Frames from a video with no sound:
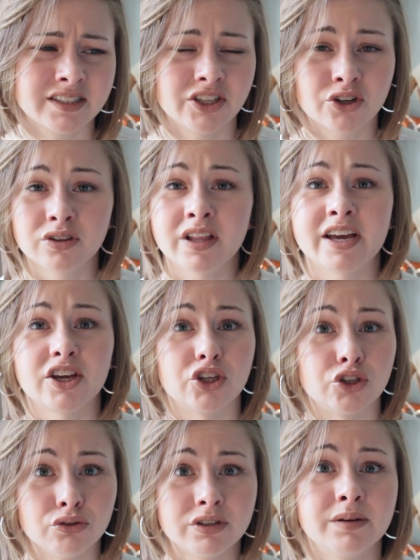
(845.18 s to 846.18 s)
that you're like,
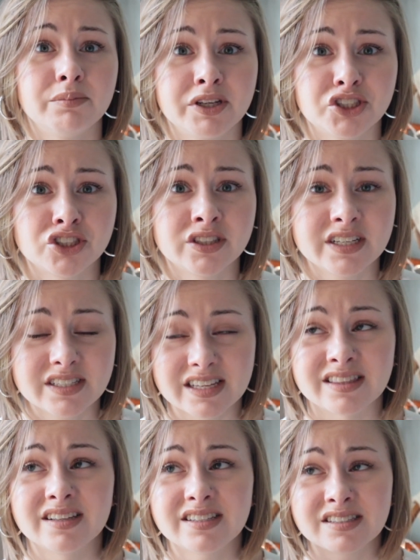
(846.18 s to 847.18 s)
you didn't mention this
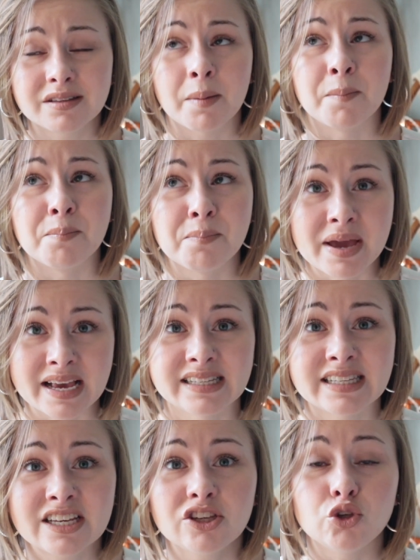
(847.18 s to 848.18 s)
and this is
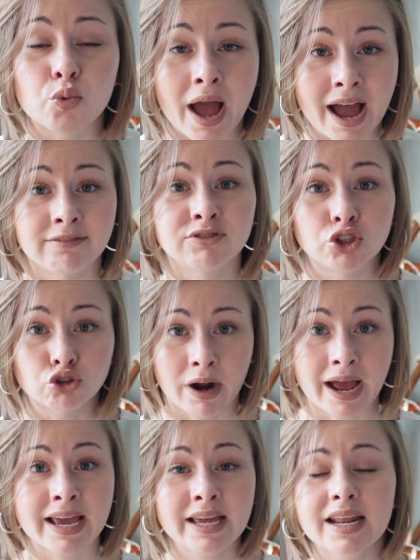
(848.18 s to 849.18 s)
amazing, you have to
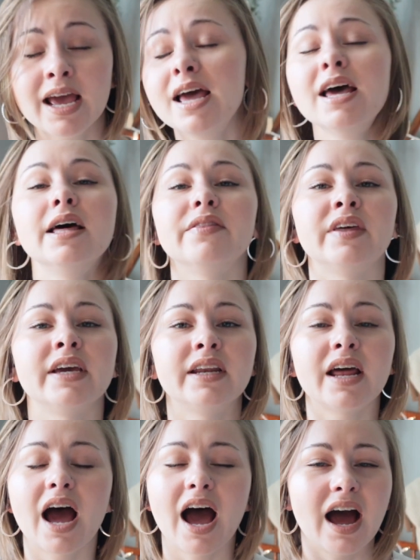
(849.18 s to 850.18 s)
try it,
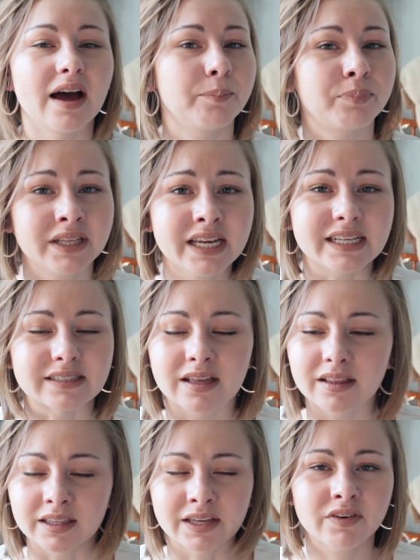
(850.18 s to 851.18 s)
then please
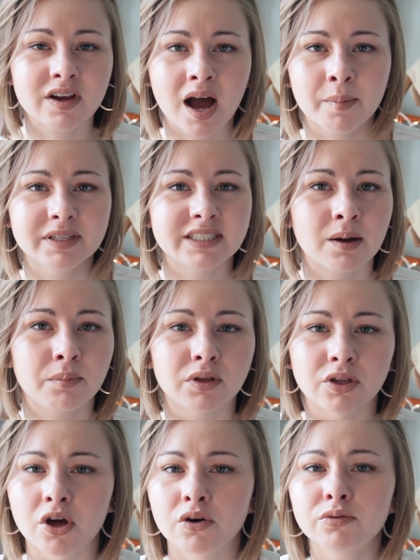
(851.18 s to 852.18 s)
leave a comment down
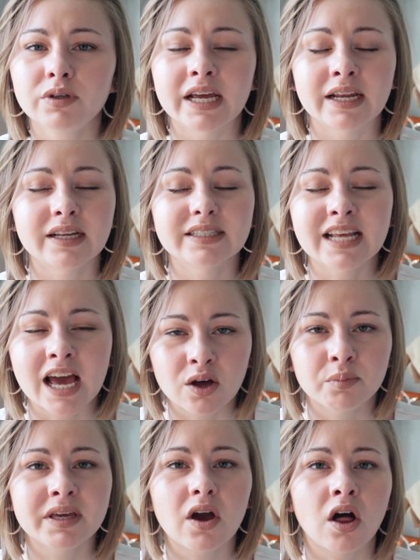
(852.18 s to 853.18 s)
below and
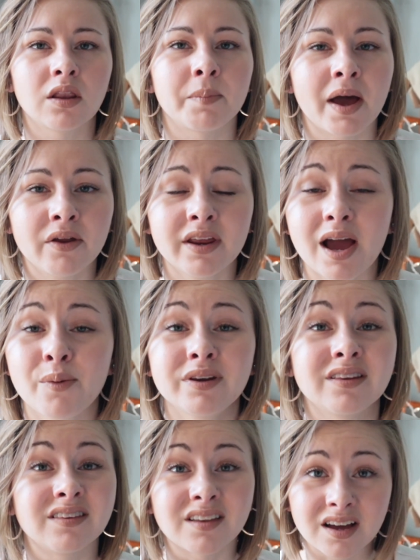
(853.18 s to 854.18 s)
tell me all about it. I would
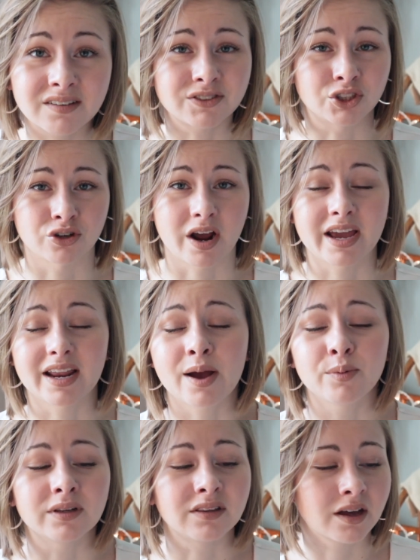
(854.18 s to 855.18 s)
love to try it. I
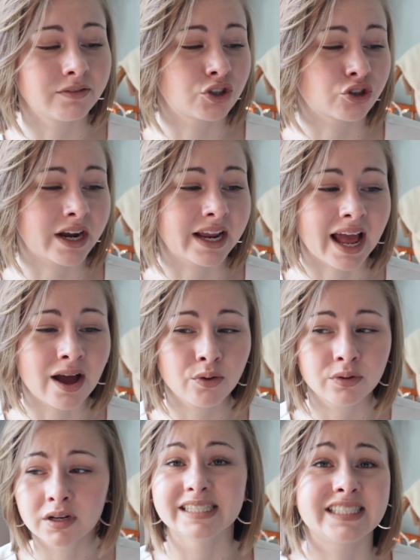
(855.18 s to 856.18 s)
would love to try it
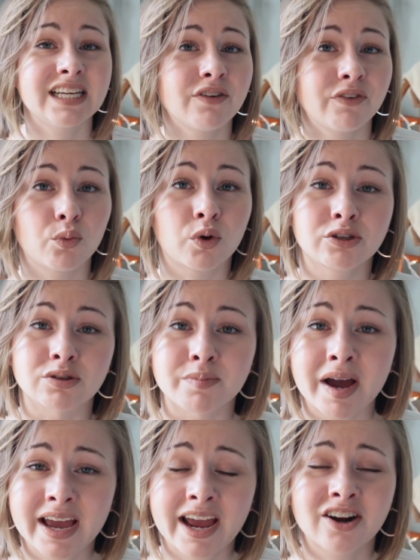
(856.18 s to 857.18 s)
out, see if it works with
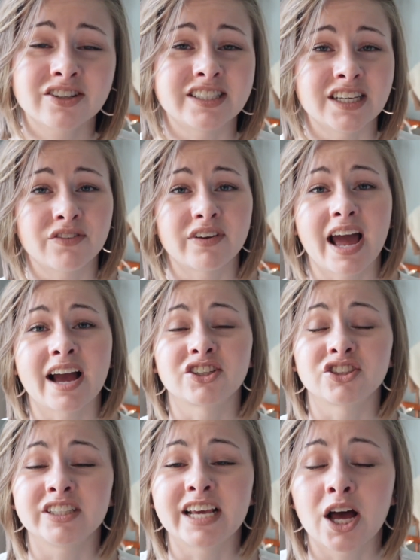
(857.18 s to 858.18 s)
my hair, see if it
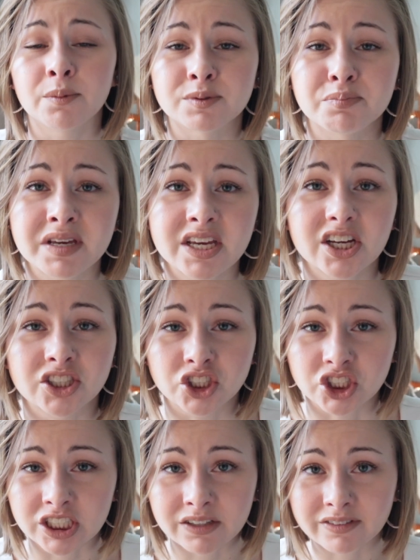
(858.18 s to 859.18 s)
actually helps me
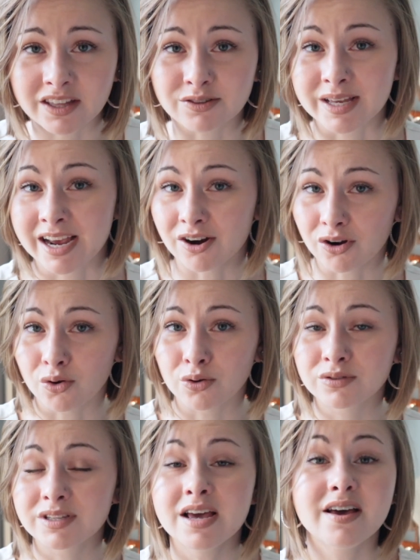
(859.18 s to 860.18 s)
achieve those hair
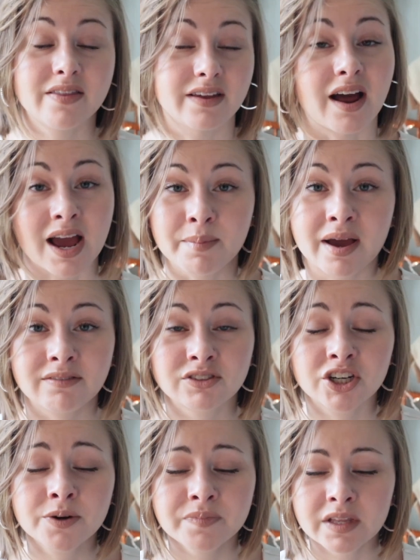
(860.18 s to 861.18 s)
goals that I'm
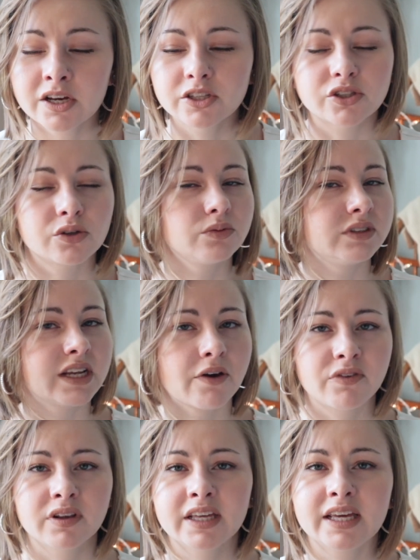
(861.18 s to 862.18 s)
after. So
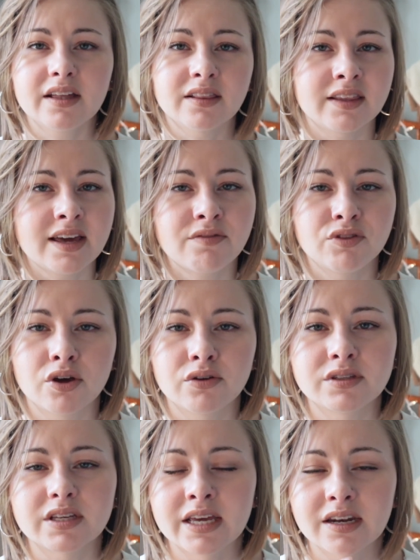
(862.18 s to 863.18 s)
definitely leave
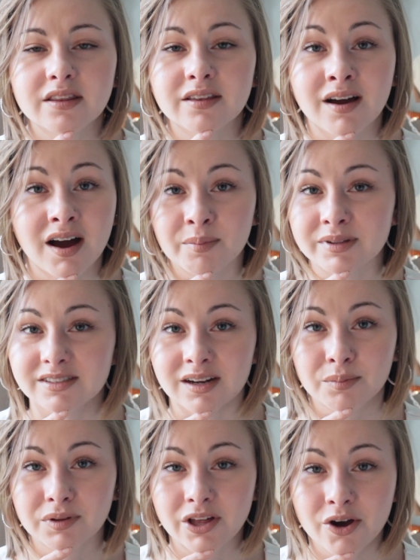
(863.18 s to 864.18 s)
those in the comments
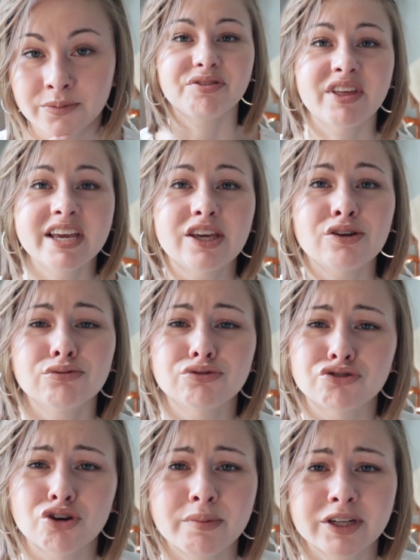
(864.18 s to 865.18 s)
down below. Thank you
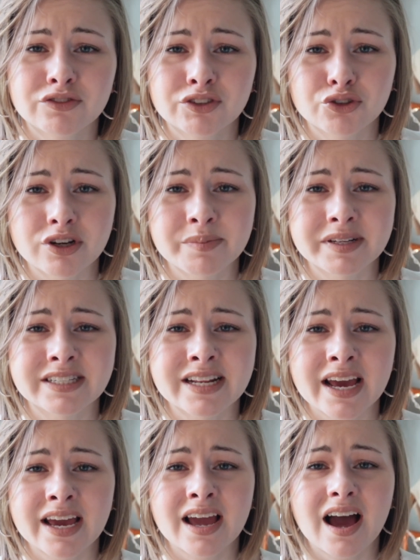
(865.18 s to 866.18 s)
so much for joining me
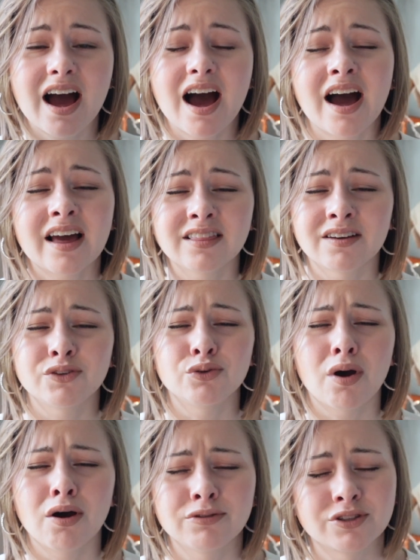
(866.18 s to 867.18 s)
today. I love
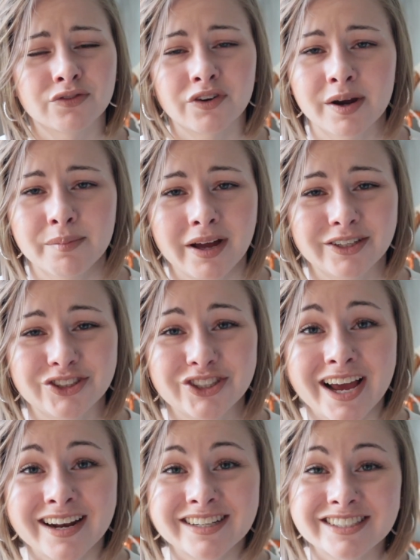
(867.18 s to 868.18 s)
you oh so very much.
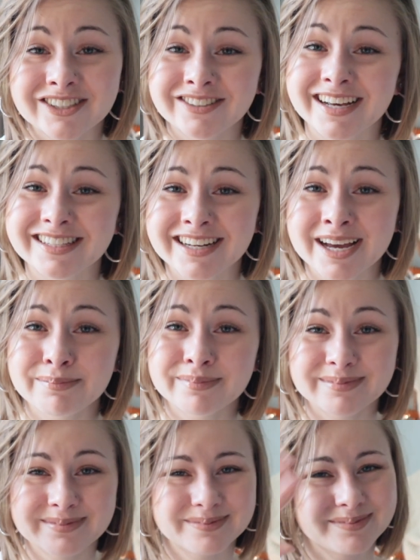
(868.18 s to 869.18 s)
And until next time,
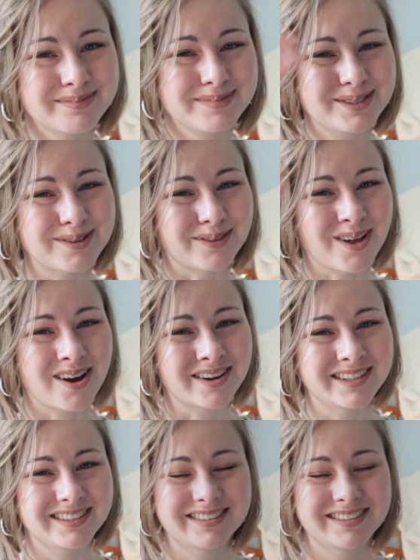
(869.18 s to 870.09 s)
so long.